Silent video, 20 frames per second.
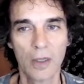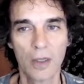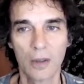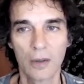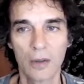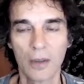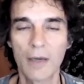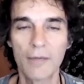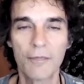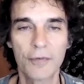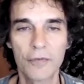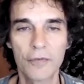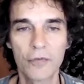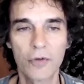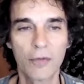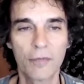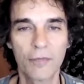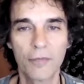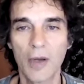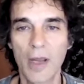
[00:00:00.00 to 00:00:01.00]
Life
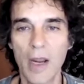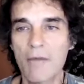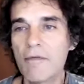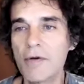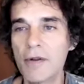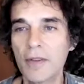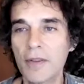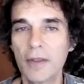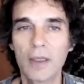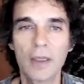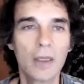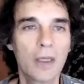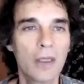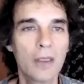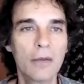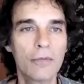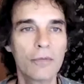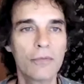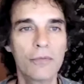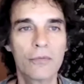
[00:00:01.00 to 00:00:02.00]
itself, everything
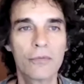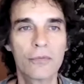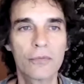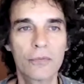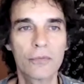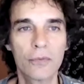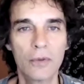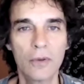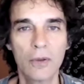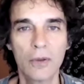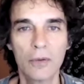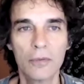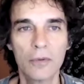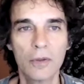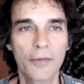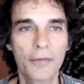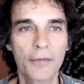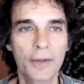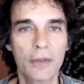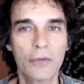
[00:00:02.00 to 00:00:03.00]
is,
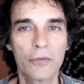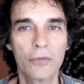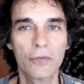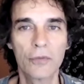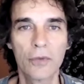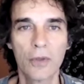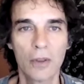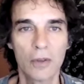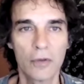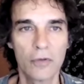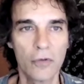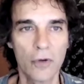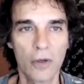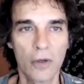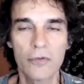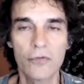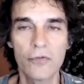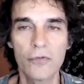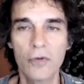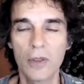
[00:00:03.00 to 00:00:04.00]
nothing is
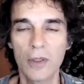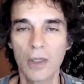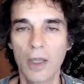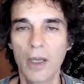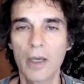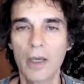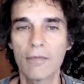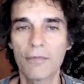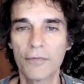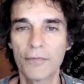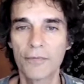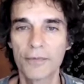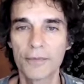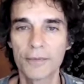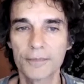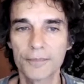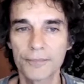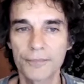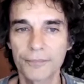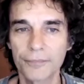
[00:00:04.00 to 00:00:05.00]
judged in life.
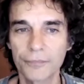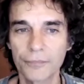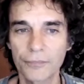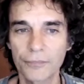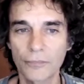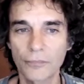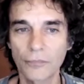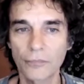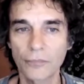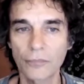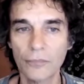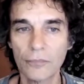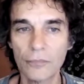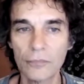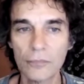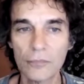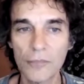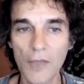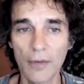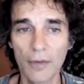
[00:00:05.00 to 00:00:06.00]

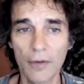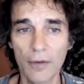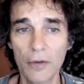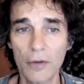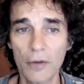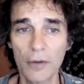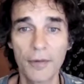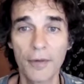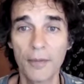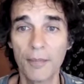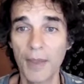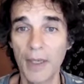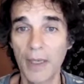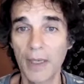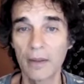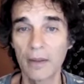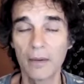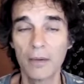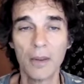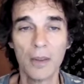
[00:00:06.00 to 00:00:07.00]
The good, the
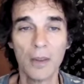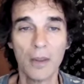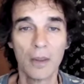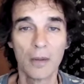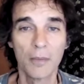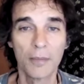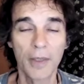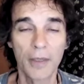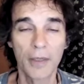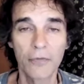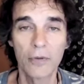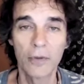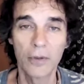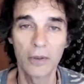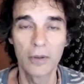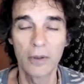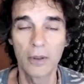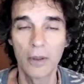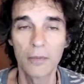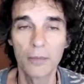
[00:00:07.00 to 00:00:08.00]
bad, the pleasant,
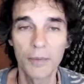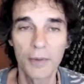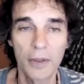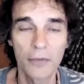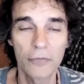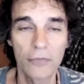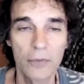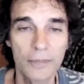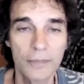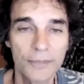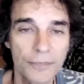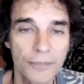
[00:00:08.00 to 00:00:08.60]
and the unpleasant